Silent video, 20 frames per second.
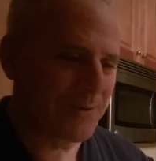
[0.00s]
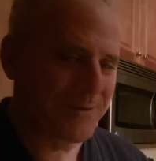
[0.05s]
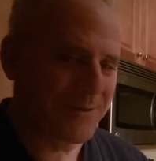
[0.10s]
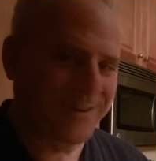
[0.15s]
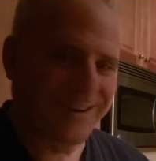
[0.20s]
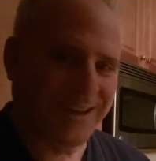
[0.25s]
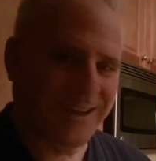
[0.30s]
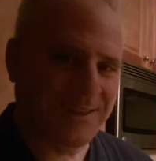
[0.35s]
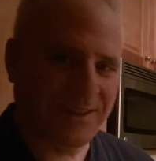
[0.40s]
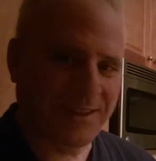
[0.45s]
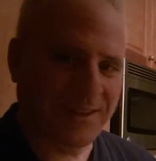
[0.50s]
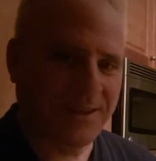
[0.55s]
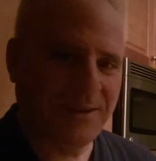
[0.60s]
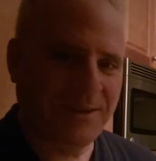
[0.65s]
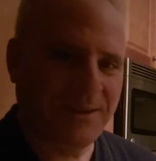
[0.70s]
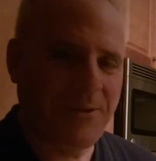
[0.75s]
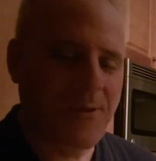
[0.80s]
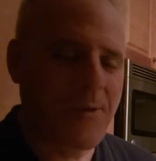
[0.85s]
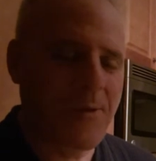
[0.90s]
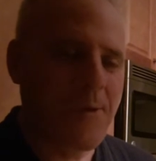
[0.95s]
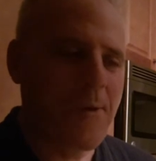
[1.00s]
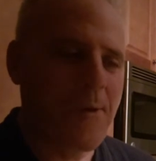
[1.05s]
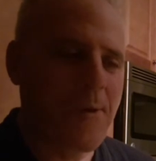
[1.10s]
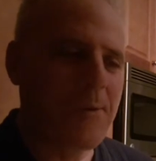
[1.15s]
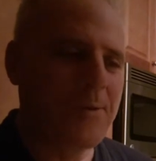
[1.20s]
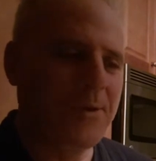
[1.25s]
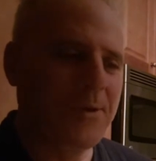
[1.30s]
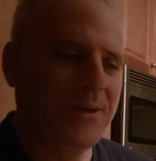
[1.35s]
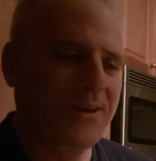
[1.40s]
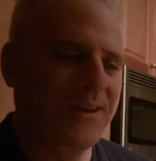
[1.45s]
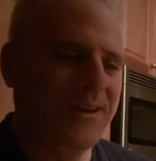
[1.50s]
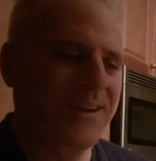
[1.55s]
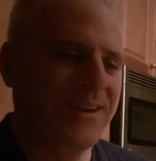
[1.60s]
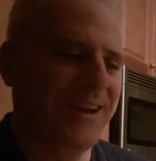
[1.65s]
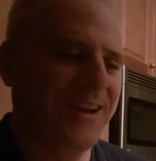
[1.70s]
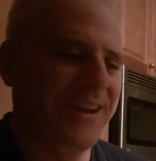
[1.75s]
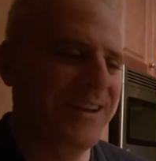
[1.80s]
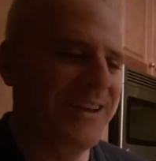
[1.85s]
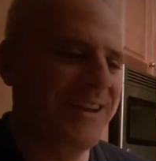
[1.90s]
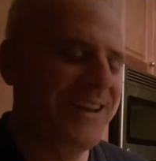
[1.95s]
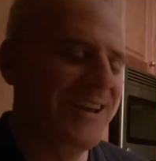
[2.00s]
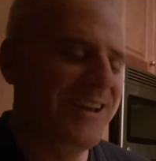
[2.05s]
nothing? I,